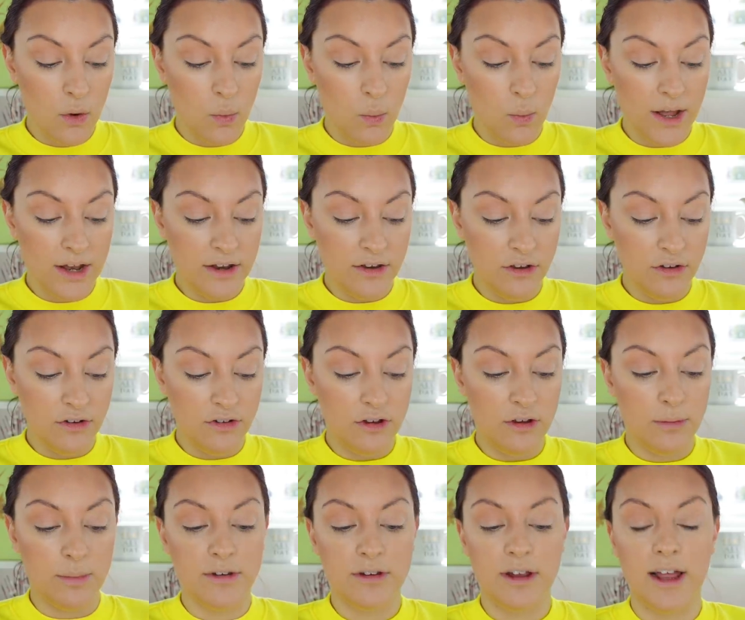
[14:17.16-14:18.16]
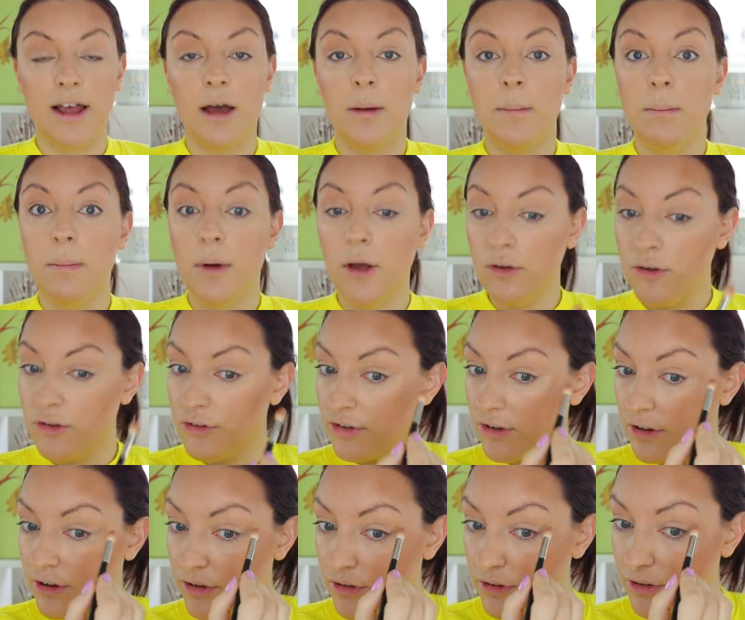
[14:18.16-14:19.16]
when YouTubers like
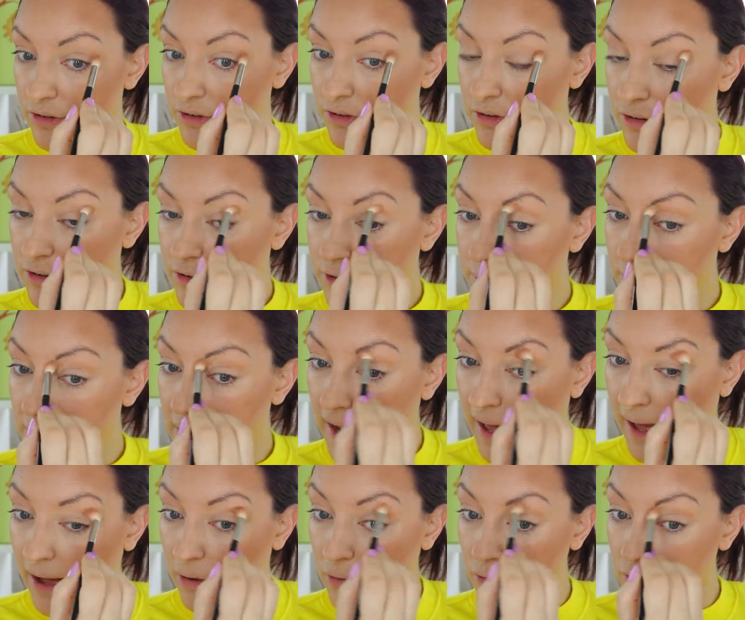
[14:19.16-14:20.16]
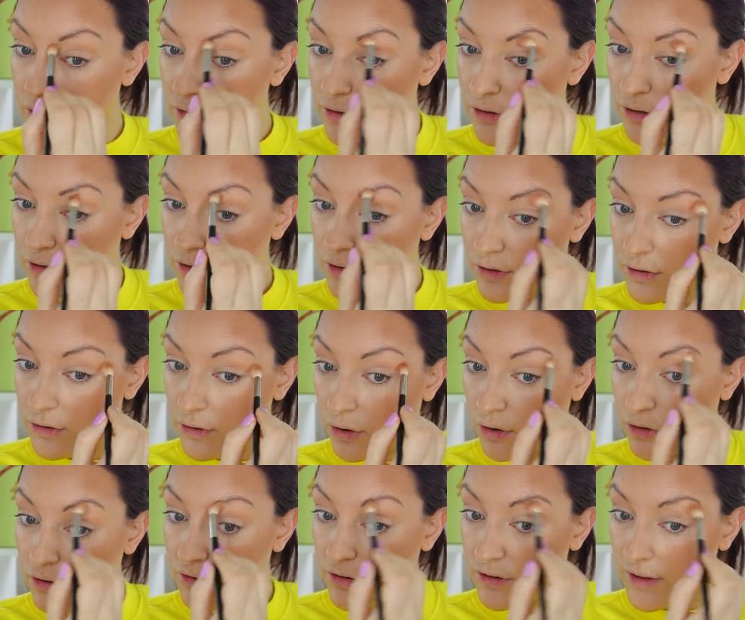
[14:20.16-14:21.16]
emotions spill out
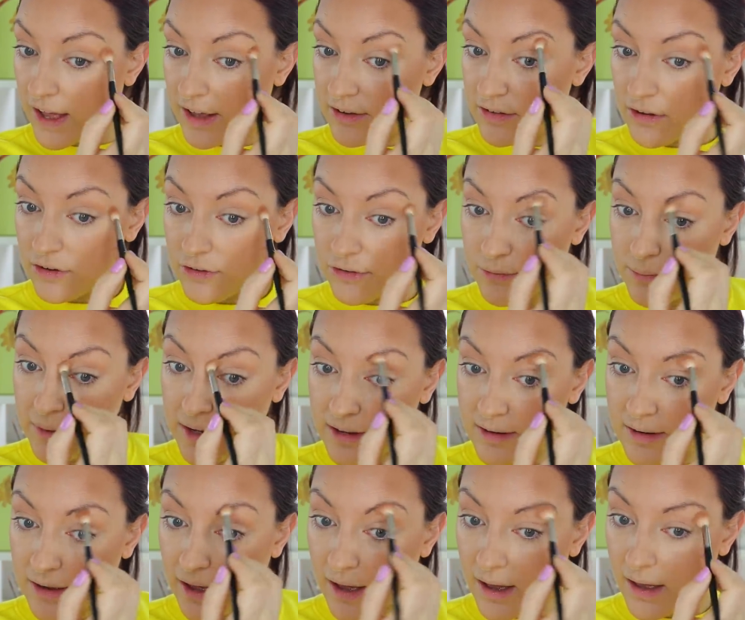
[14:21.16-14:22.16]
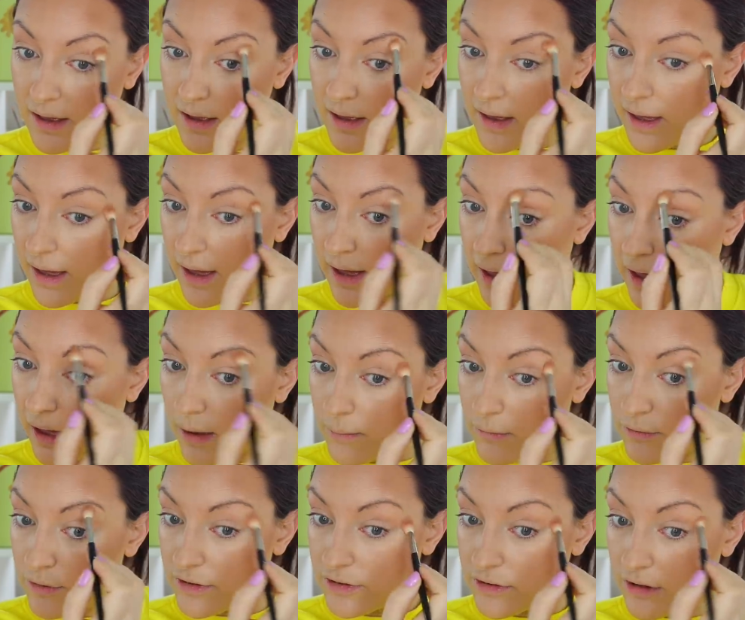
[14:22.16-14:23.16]
onto their social media.
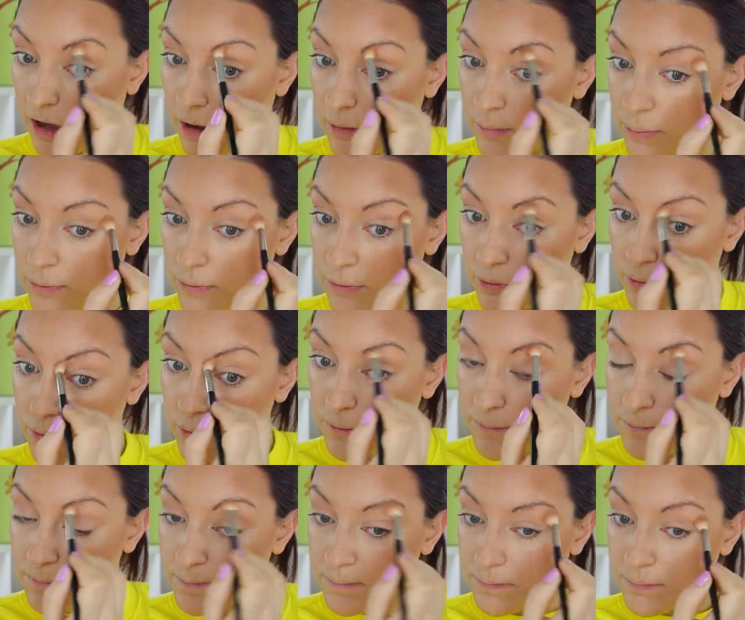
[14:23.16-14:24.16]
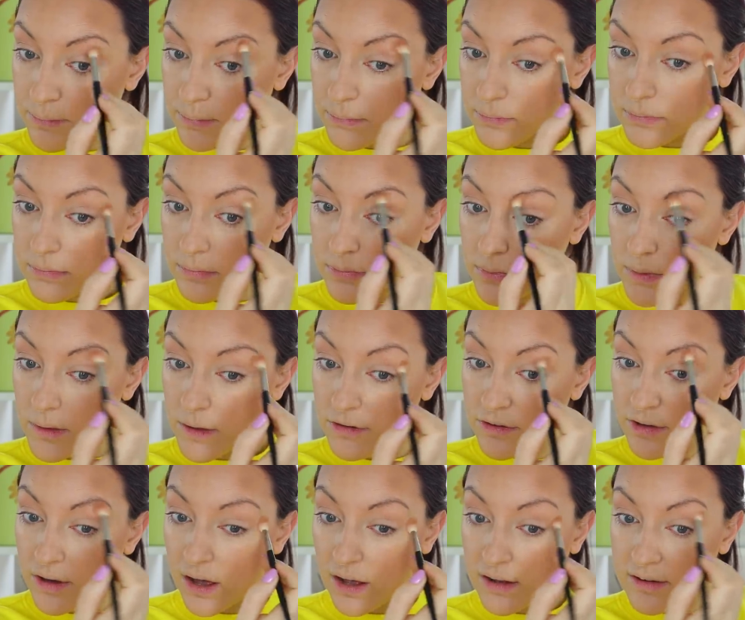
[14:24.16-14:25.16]
Um, for example,
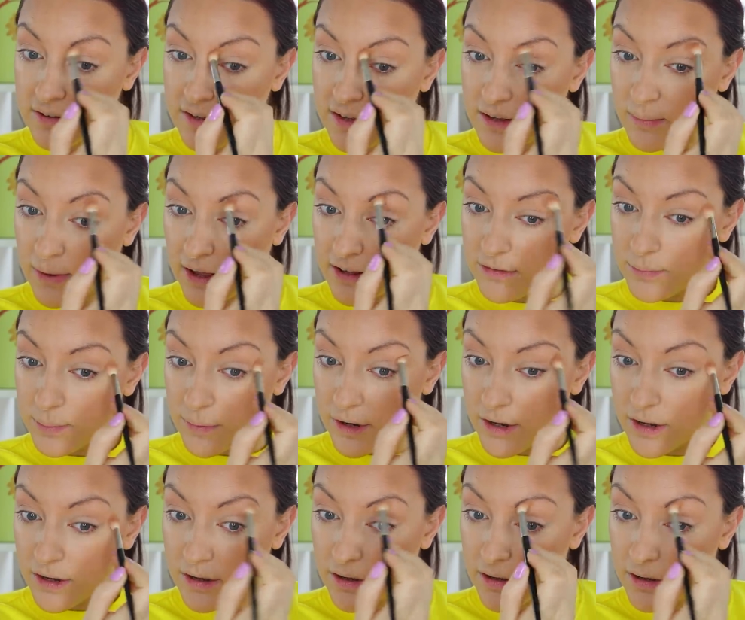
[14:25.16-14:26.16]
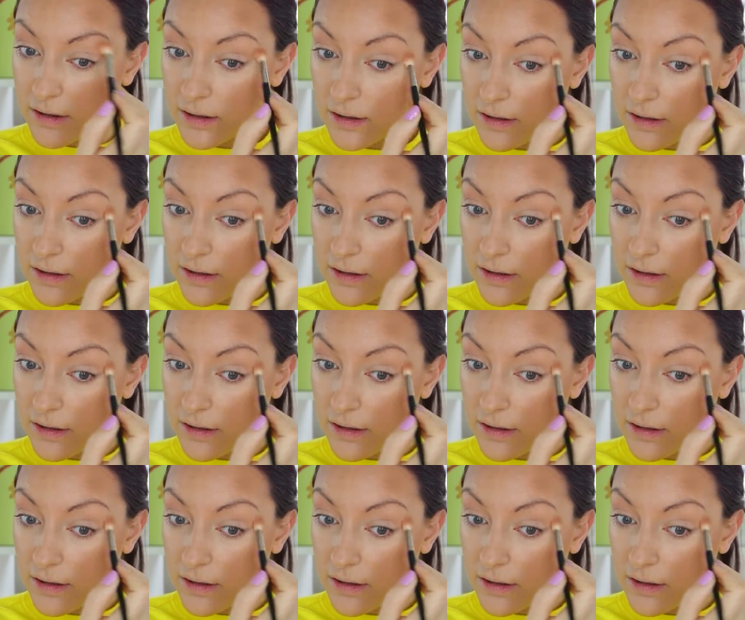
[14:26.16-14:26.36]
Tati Westbrook